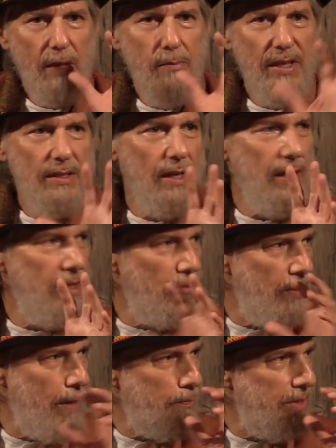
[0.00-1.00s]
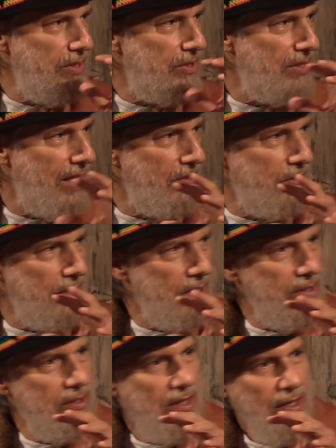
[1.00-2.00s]
but they
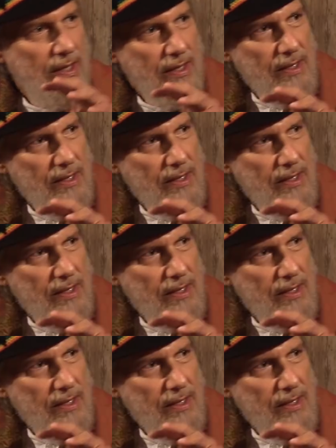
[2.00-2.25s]
represented